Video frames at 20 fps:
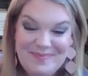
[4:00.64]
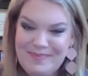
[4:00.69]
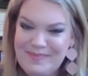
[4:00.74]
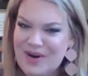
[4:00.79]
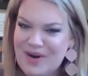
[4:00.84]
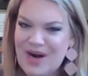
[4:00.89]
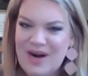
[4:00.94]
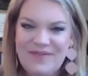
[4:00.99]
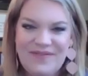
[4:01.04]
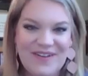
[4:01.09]

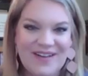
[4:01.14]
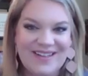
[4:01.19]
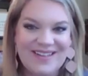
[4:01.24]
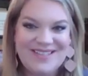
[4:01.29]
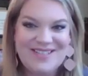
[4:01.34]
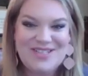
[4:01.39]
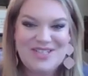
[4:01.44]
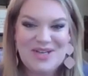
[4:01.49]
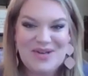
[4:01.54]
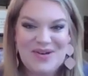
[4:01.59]
Perfect.
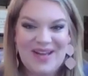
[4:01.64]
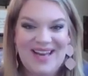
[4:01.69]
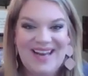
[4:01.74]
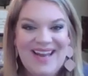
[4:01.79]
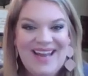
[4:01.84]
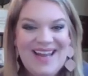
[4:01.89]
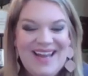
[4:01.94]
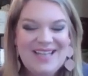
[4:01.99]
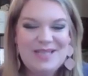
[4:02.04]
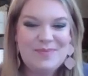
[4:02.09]
Let's do it.
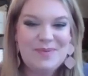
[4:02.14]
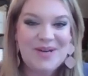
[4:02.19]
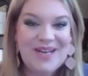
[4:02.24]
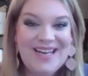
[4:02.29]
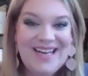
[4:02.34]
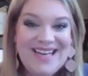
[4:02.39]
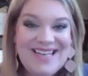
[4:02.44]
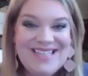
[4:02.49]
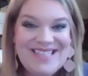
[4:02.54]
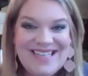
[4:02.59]
It's pretty
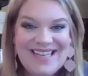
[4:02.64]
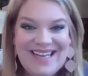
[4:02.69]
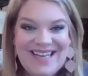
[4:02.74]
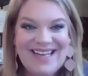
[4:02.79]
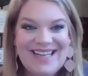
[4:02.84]
easy.